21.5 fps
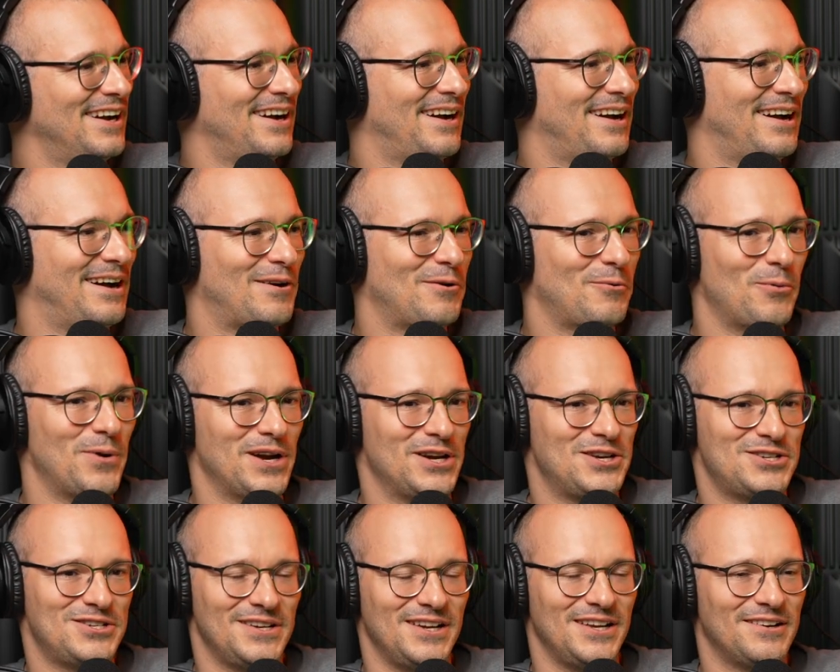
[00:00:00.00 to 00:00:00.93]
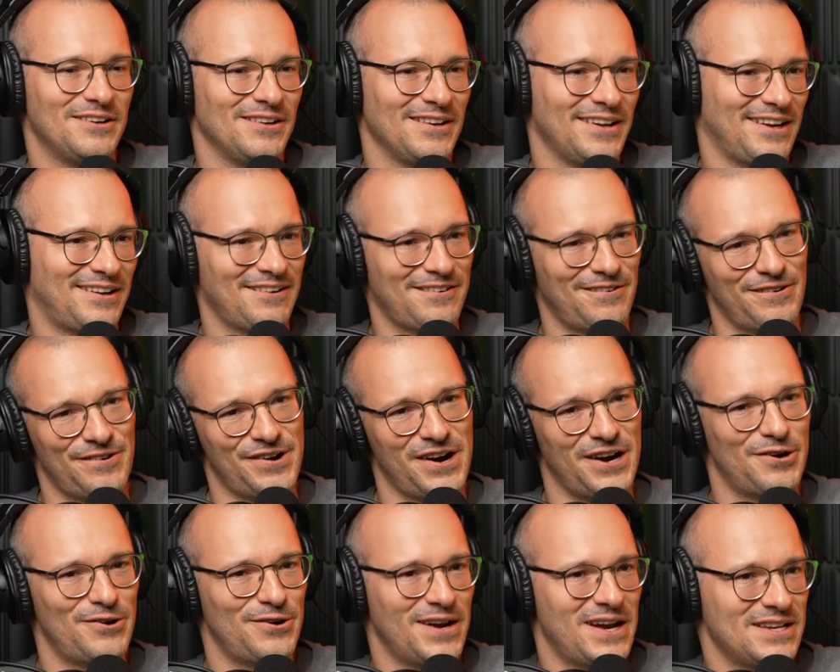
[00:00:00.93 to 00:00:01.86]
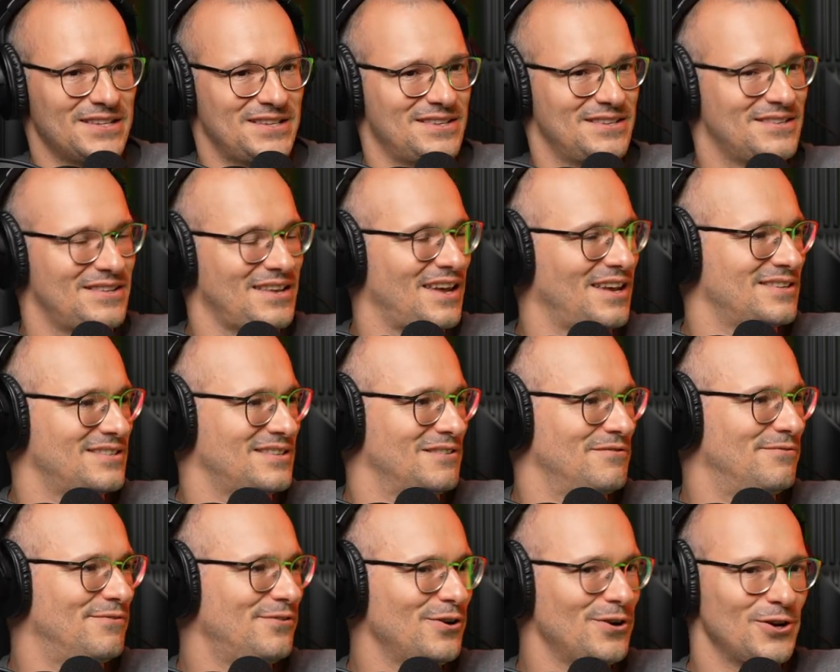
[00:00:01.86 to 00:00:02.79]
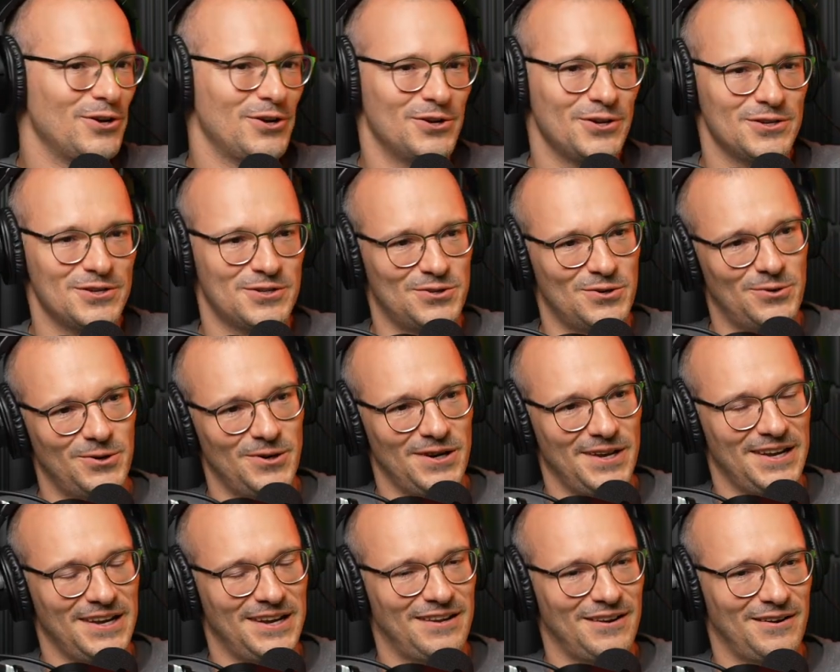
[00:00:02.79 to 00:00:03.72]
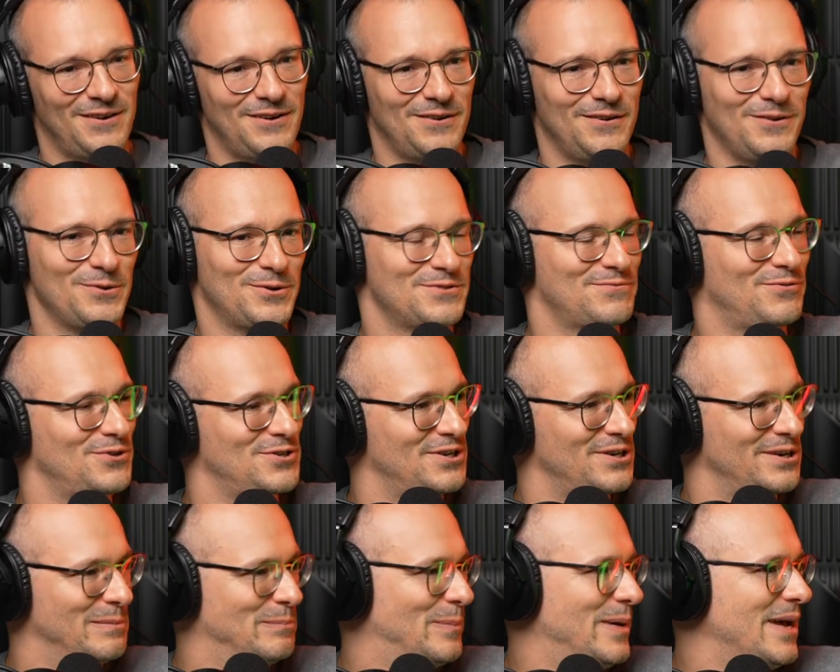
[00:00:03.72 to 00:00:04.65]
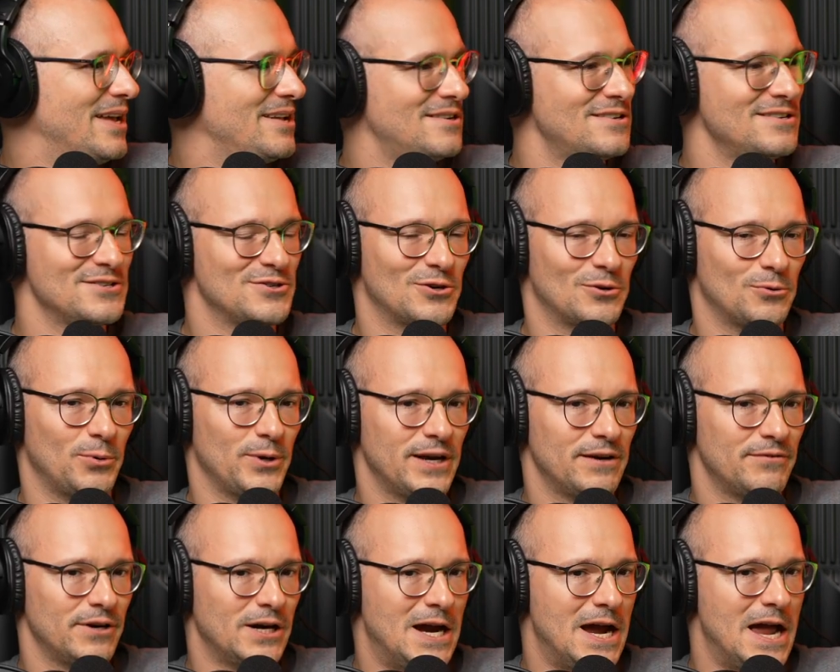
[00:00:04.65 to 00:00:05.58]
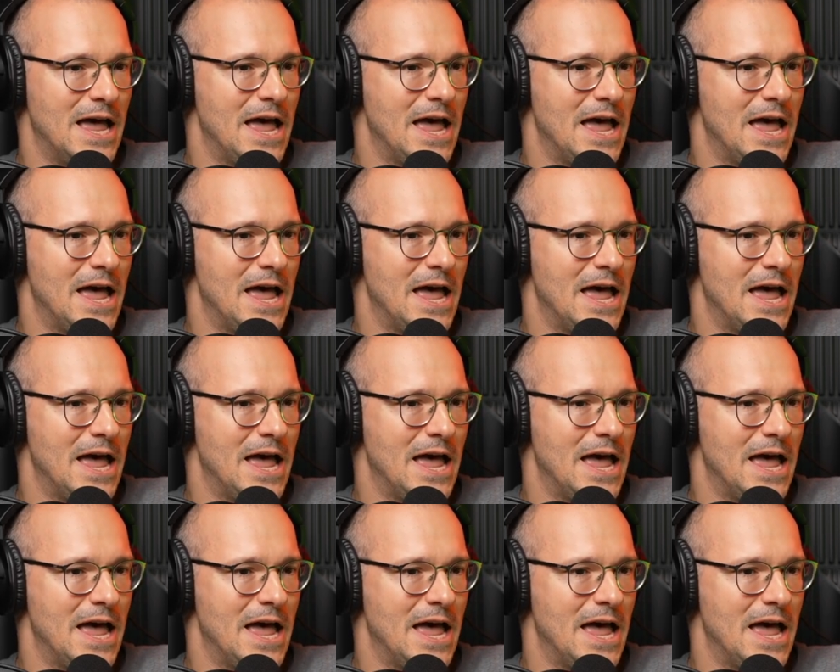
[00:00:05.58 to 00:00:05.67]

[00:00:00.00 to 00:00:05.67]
uh, which either like you know recognizes things in photos or like you know looks for certain patterns or whatever,